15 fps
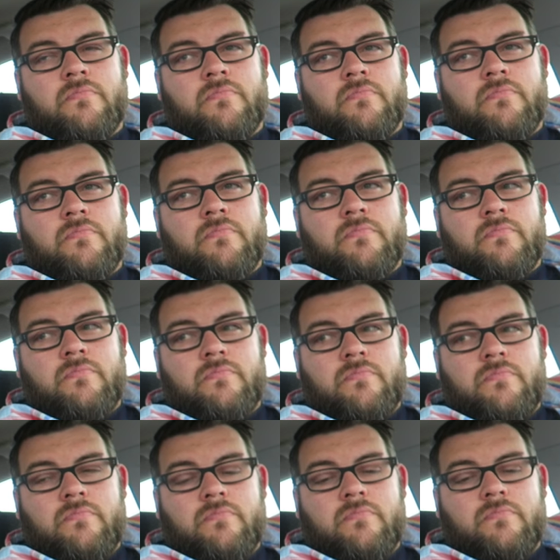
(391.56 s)

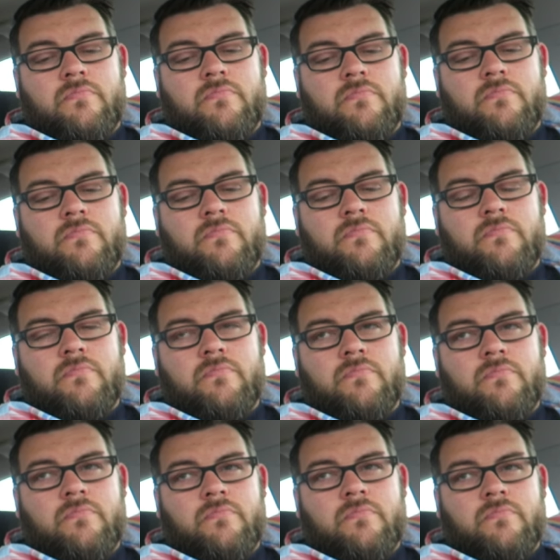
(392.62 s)

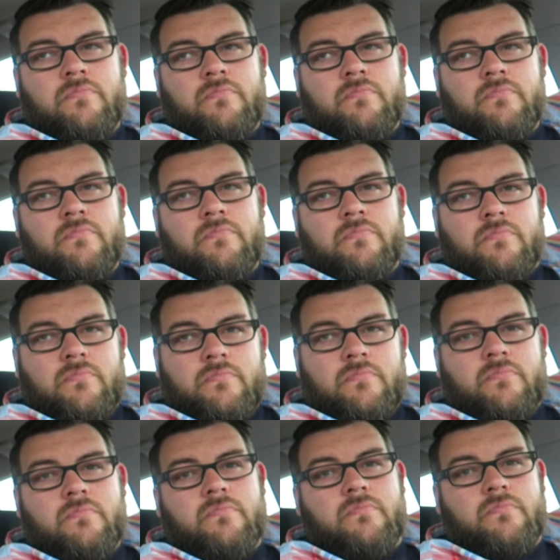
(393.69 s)

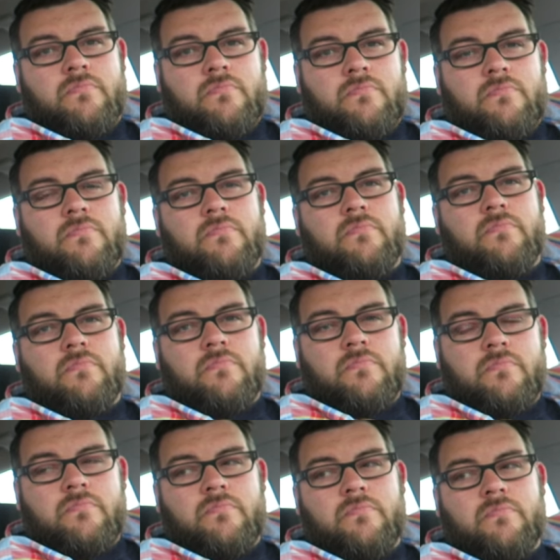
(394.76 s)

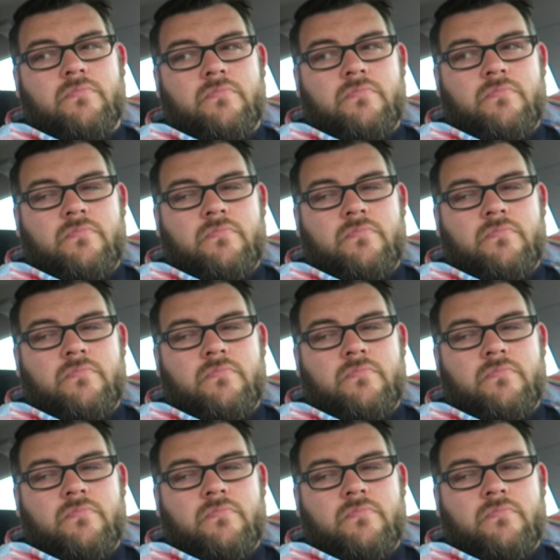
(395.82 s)
The person shown says nothing.